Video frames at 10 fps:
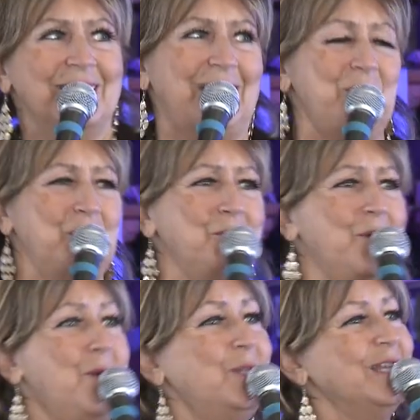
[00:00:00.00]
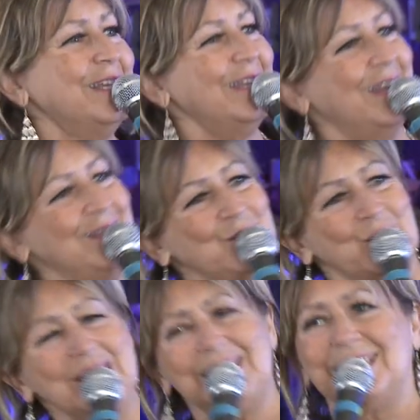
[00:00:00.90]
Keep them rolling and
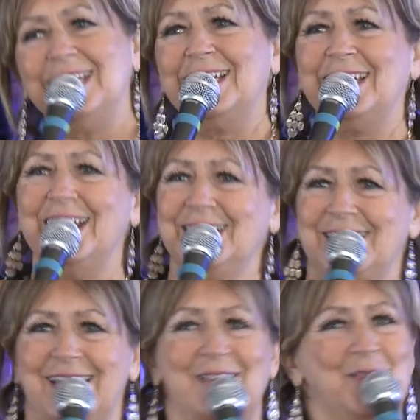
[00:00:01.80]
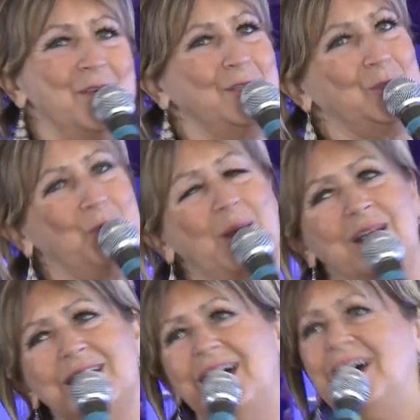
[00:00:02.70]
twisting and send the
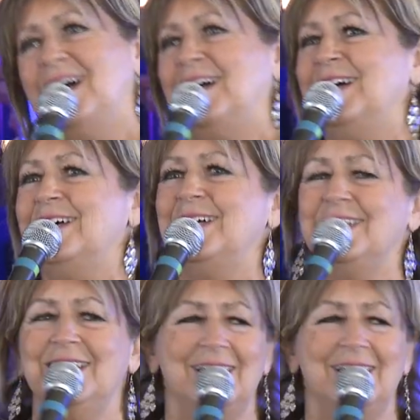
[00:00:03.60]
spray high.